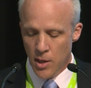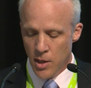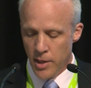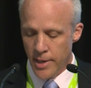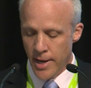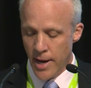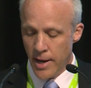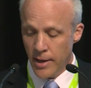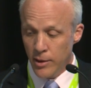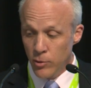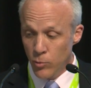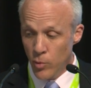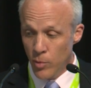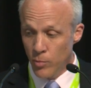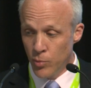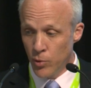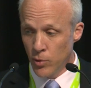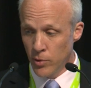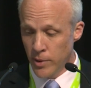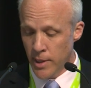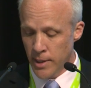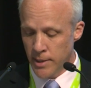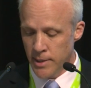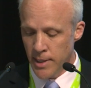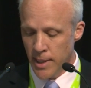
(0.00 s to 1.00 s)
And how do we
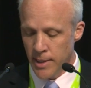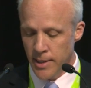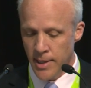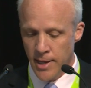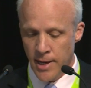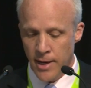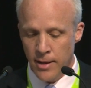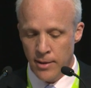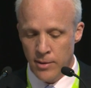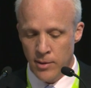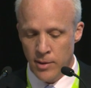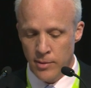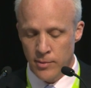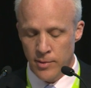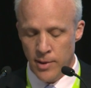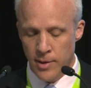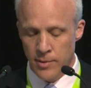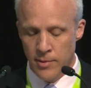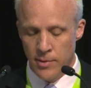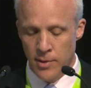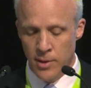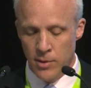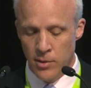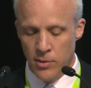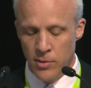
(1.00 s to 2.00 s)
pull that data
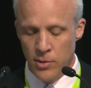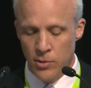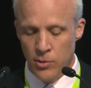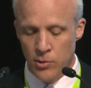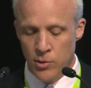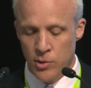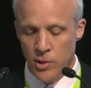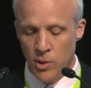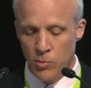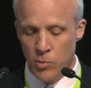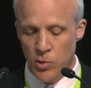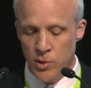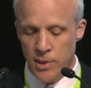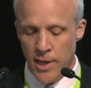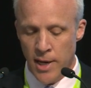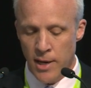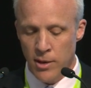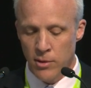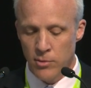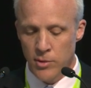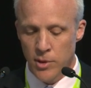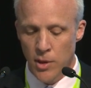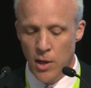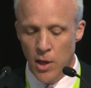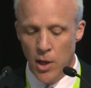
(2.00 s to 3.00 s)
the, those numbers
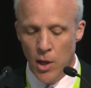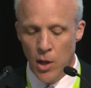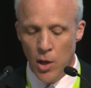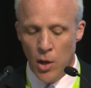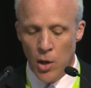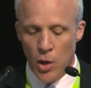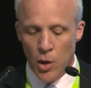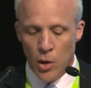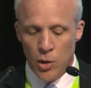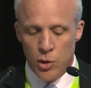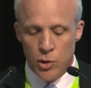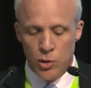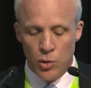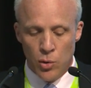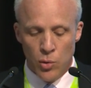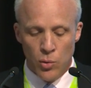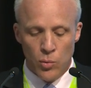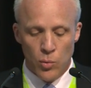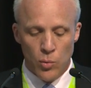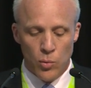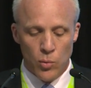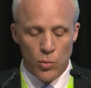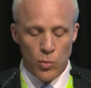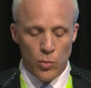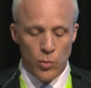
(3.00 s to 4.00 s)
out?
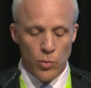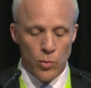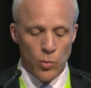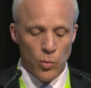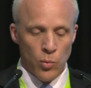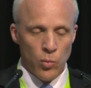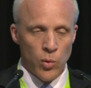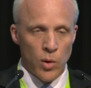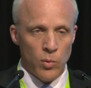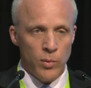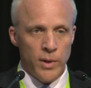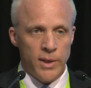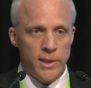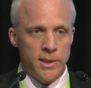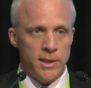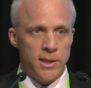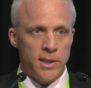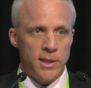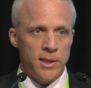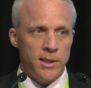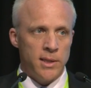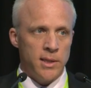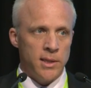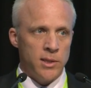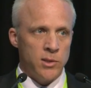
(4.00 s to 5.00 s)
So what we
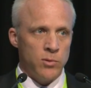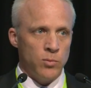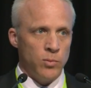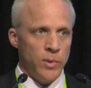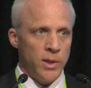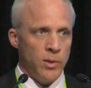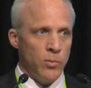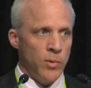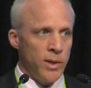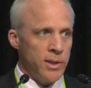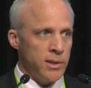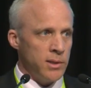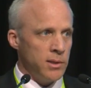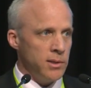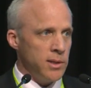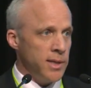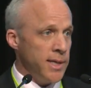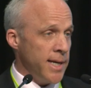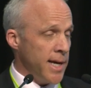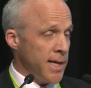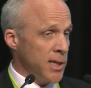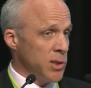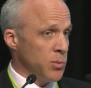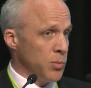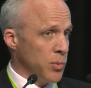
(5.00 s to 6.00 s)
did is we went to
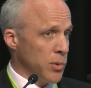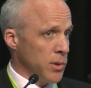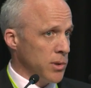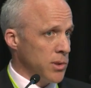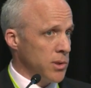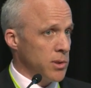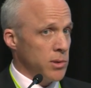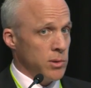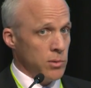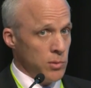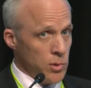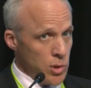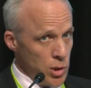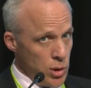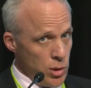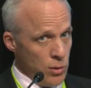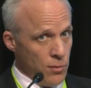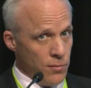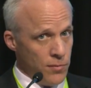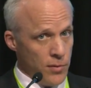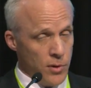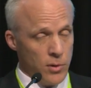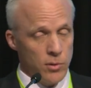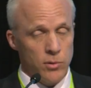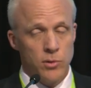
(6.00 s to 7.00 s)
the experts, to
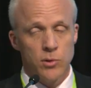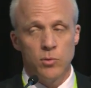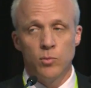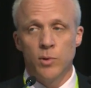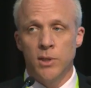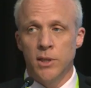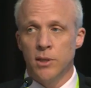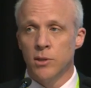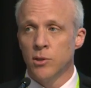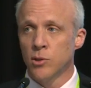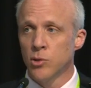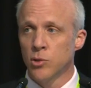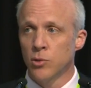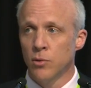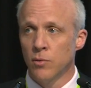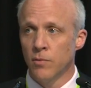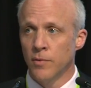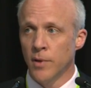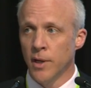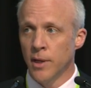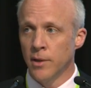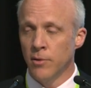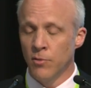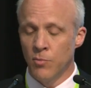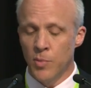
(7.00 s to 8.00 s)
you folks. We did a
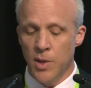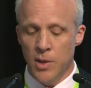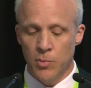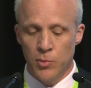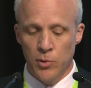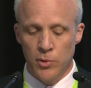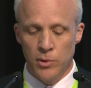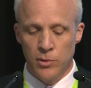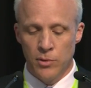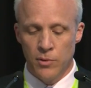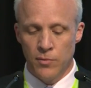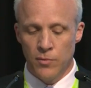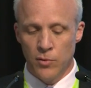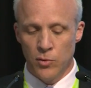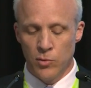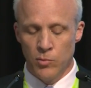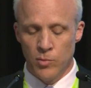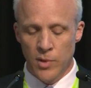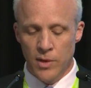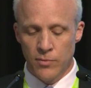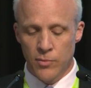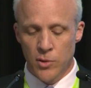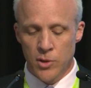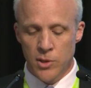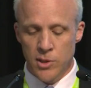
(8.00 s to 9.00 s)
survey of people in the food
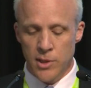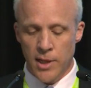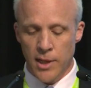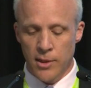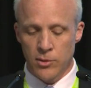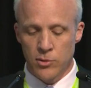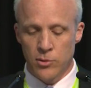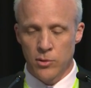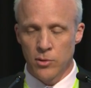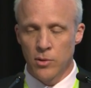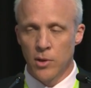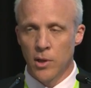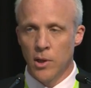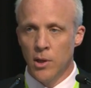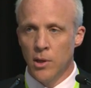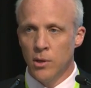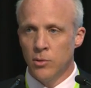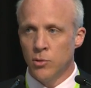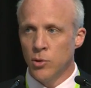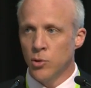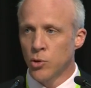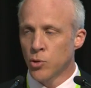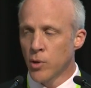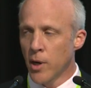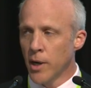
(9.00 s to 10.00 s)
and beverage sector
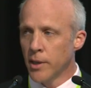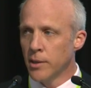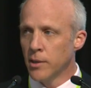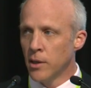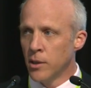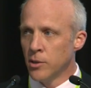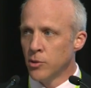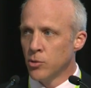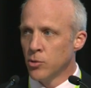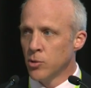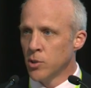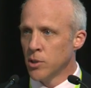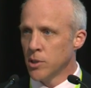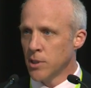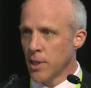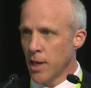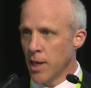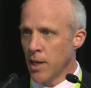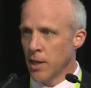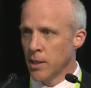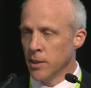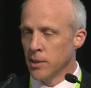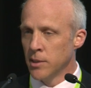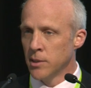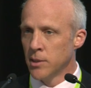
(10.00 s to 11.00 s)
to try to
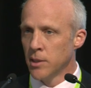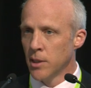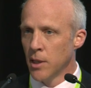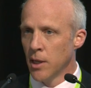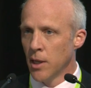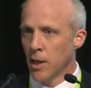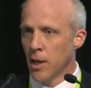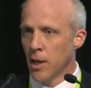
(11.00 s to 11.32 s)
understand